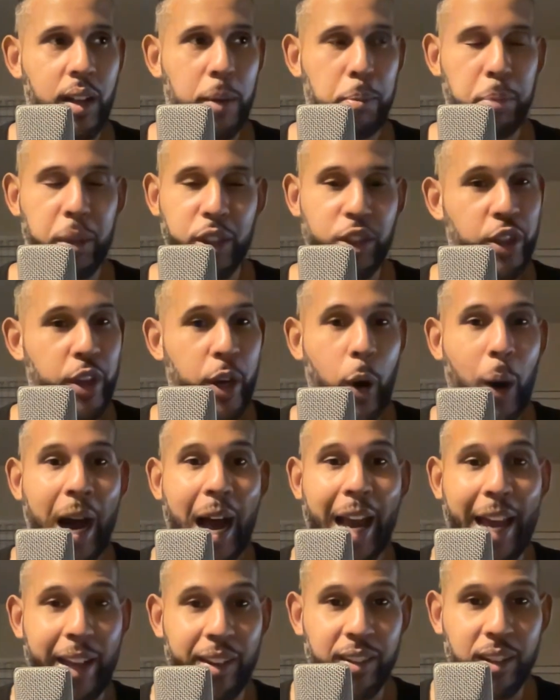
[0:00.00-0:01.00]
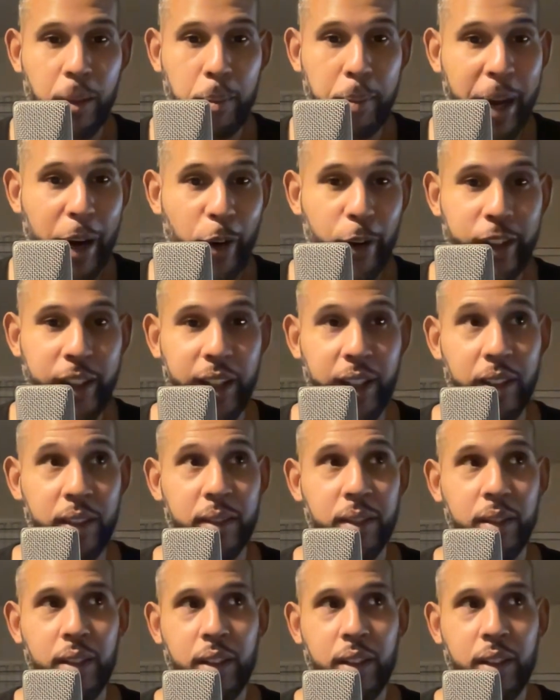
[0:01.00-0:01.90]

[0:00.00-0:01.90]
but I, as an American,